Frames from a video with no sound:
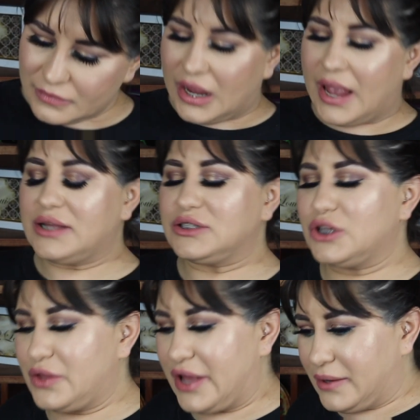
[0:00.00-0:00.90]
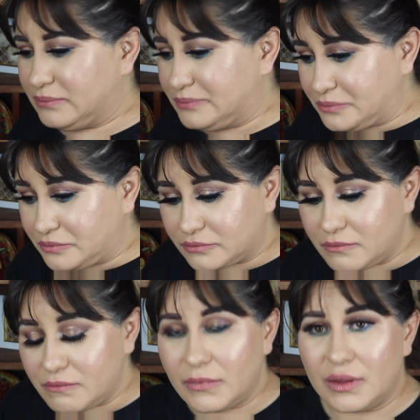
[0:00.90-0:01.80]
And so then
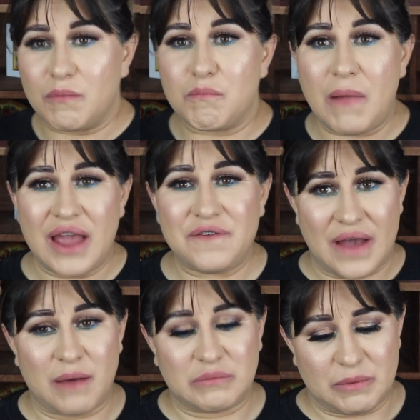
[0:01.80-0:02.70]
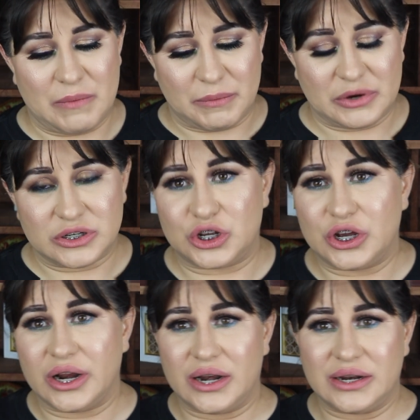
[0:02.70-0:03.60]
my family members
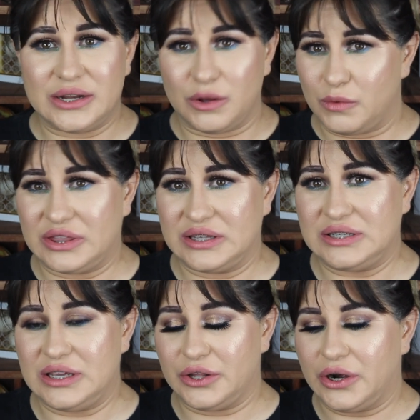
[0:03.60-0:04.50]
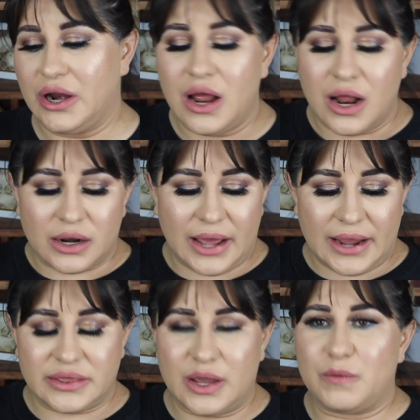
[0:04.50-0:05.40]
couldn't deal with this either.
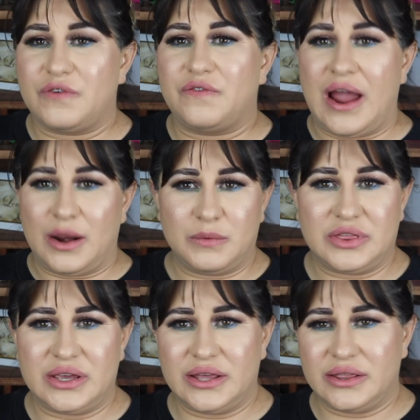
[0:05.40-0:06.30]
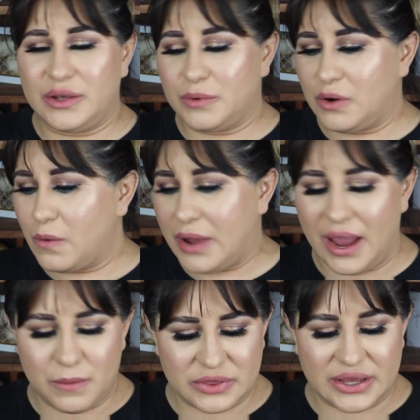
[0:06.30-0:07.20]
Like, they were fine with it. They were
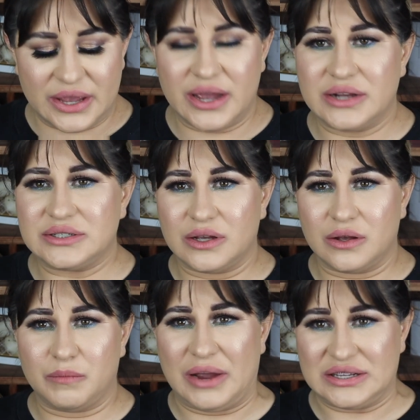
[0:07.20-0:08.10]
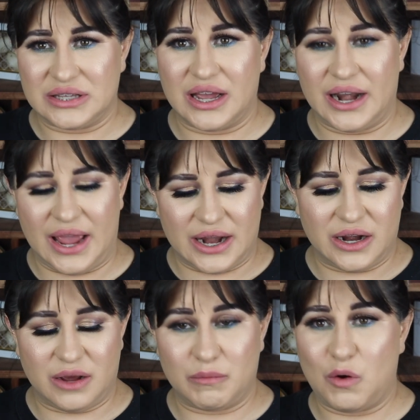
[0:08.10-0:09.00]
okay with it until my son
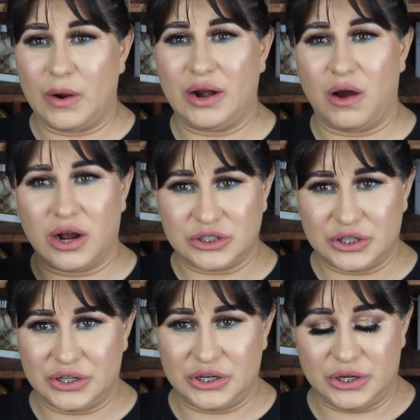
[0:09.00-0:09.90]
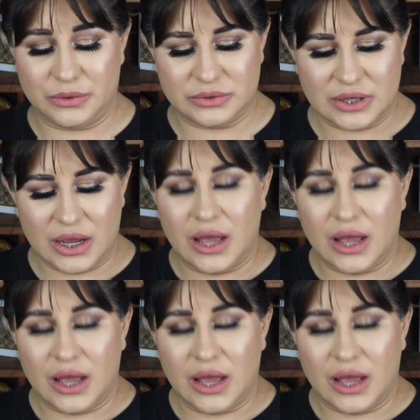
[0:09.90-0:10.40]
ended up going onto the news